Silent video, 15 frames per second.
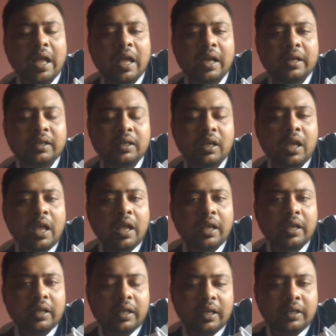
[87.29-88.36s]
and
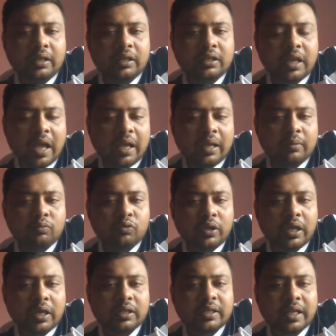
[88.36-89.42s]
anytime we
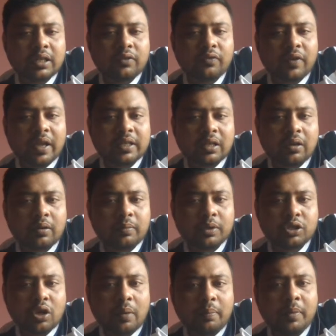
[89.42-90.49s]
can sacrifice our
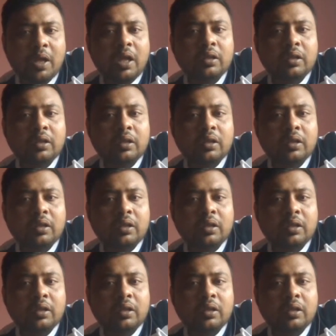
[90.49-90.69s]
bishop,